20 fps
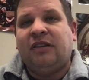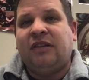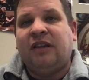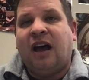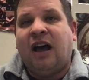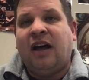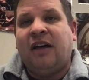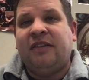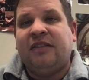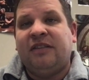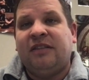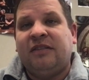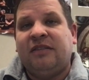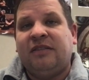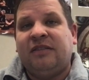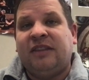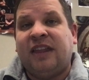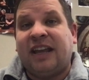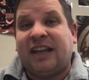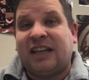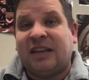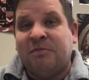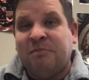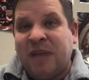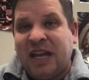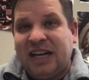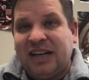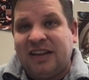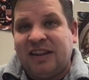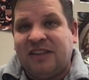that
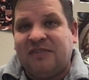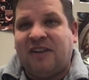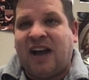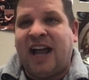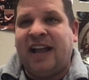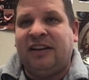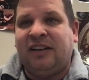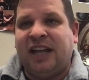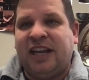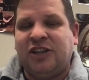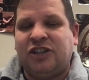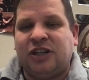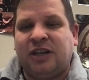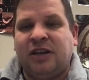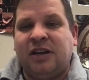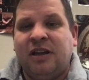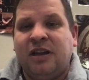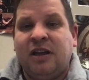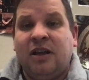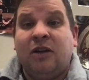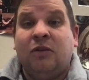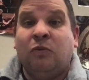committed the violation